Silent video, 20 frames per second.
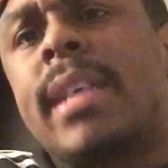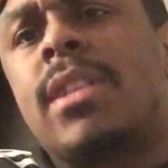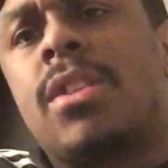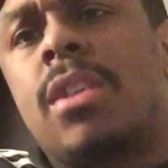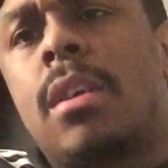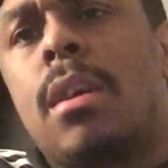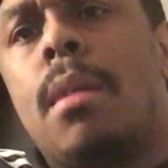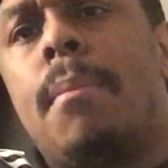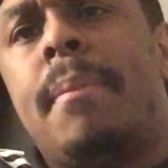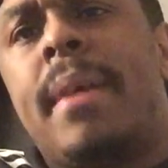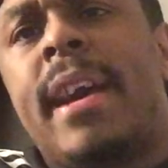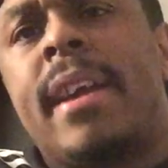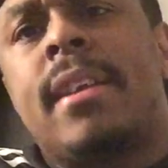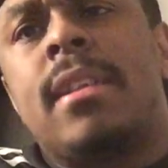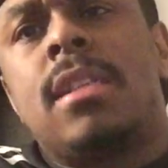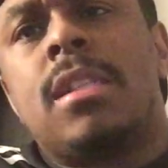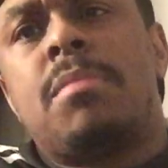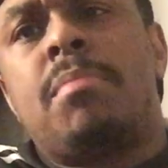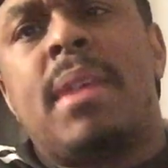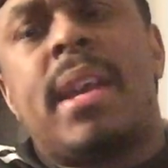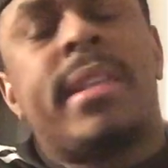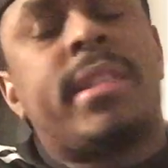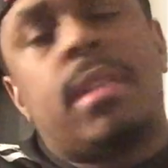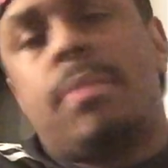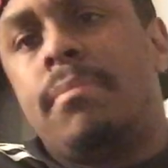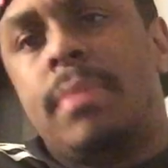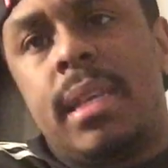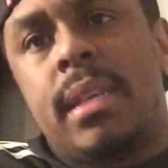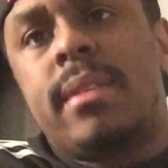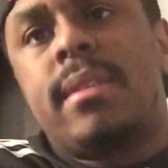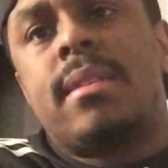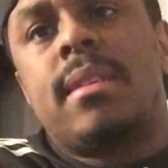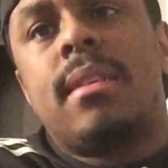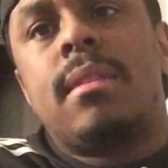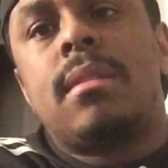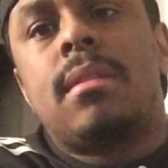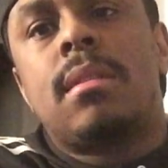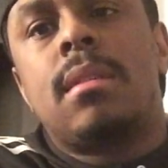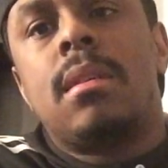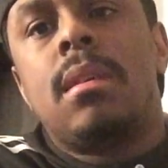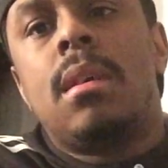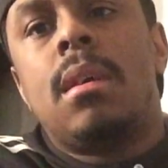should come back in this match and make sense.